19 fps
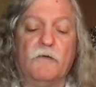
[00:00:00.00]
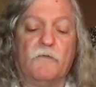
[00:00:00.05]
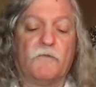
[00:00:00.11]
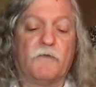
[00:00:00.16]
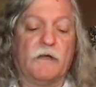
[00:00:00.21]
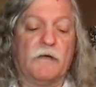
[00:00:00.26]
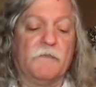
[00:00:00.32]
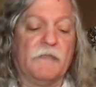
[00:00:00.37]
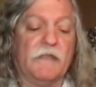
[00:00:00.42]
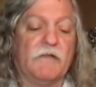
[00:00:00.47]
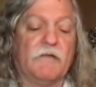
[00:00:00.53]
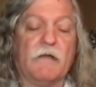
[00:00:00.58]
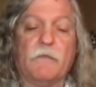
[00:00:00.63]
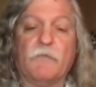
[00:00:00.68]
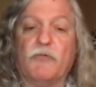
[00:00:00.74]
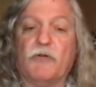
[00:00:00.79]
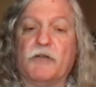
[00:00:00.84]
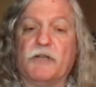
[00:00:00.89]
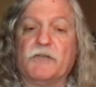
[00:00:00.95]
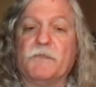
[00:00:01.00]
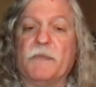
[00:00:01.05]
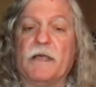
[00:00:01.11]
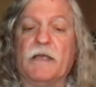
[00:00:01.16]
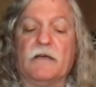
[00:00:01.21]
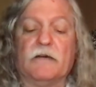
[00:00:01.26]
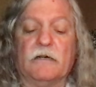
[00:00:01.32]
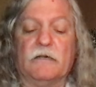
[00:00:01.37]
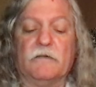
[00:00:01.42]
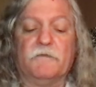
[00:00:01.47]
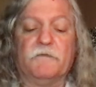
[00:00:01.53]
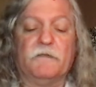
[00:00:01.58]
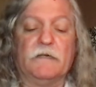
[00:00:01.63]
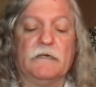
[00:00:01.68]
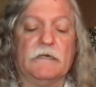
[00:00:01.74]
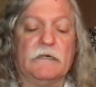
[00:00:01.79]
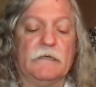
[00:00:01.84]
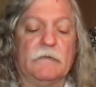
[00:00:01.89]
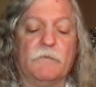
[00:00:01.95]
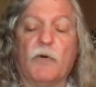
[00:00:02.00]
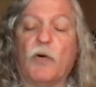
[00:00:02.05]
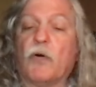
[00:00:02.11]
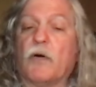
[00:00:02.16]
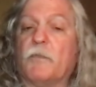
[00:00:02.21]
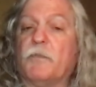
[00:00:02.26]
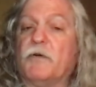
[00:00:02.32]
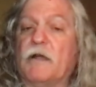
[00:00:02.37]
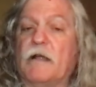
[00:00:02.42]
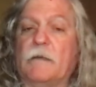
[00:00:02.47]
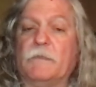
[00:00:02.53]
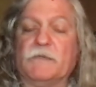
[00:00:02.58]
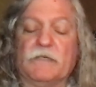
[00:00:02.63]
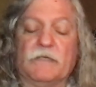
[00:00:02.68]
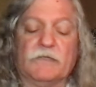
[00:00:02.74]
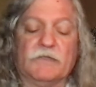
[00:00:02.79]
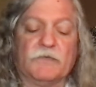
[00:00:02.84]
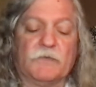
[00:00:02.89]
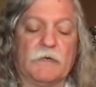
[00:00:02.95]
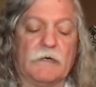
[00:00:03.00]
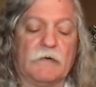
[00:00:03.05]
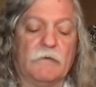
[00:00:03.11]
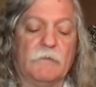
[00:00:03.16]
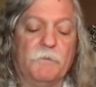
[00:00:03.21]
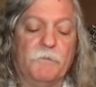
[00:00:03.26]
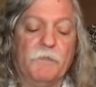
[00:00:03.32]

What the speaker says: from the Great British Bake Off or perhaps elsewhere.